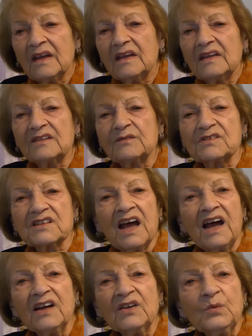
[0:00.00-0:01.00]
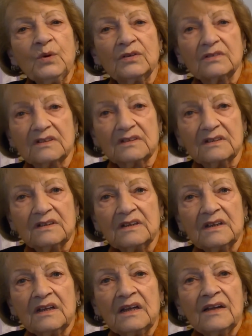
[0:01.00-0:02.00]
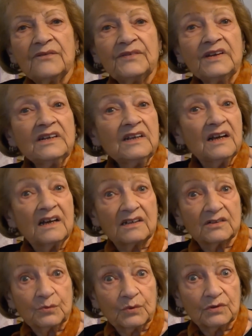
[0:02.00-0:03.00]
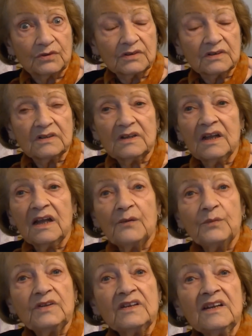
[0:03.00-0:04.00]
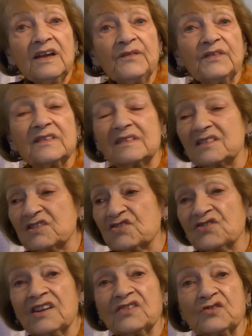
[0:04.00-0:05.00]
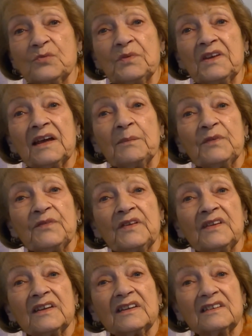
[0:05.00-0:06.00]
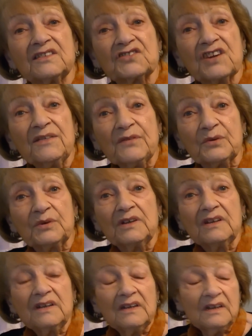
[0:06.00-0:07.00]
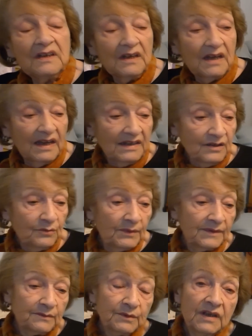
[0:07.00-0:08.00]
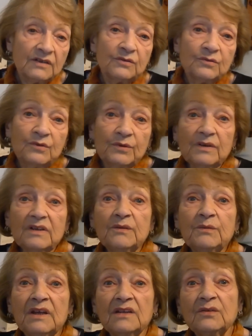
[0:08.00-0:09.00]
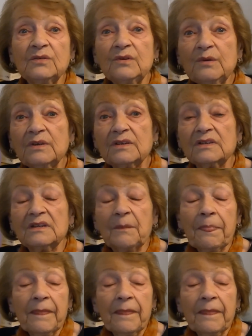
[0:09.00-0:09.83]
It was hard work, very hard work. We didn't have the strength to pick up even the shovel. Anyway, we had to do it, we had to do it.